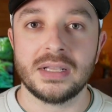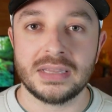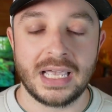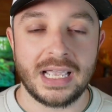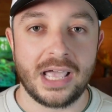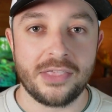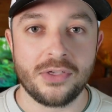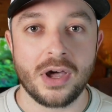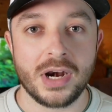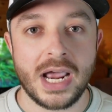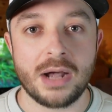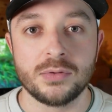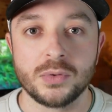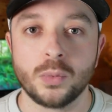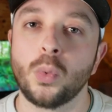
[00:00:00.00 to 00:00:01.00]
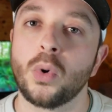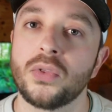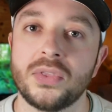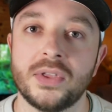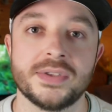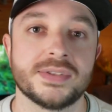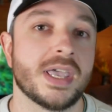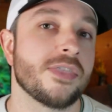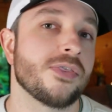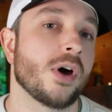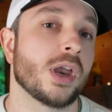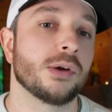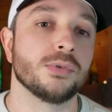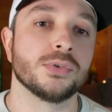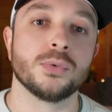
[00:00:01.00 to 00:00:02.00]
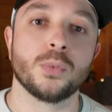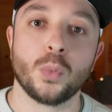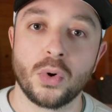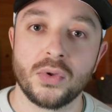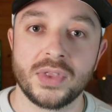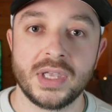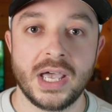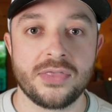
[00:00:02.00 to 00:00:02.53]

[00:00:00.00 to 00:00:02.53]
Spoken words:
Like I thought I was worthless. I thought I wasn't worthy.